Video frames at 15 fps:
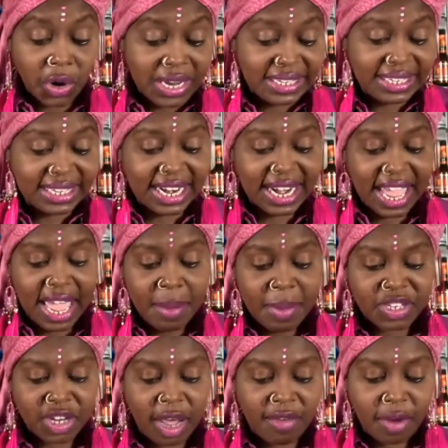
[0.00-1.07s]
or he sent an
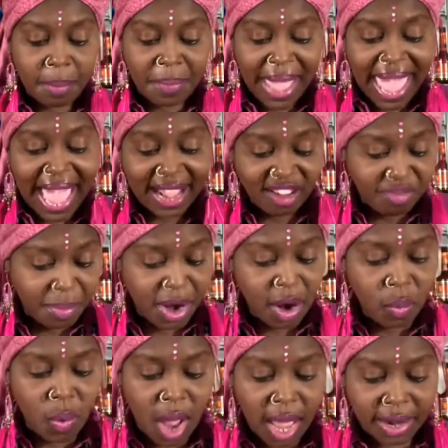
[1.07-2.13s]
image of a bag of
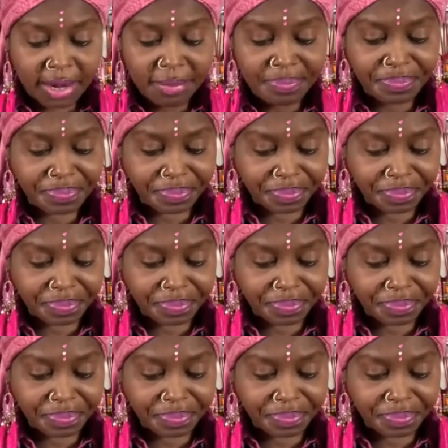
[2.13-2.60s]
marijuana,